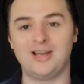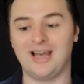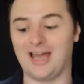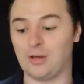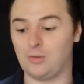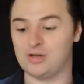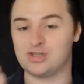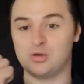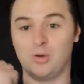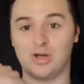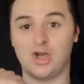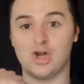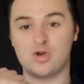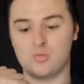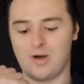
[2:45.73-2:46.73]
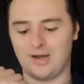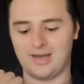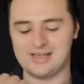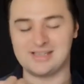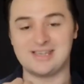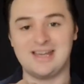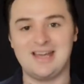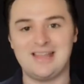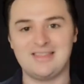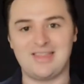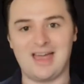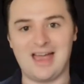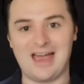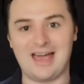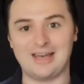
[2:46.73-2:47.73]
language, so a good one is the
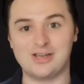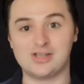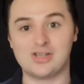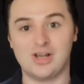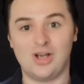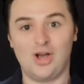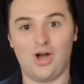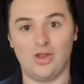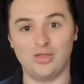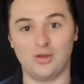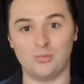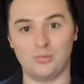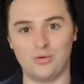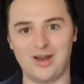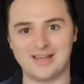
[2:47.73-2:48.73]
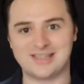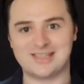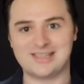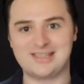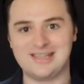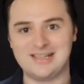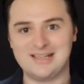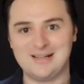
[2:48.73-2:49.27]
hand on the wrist,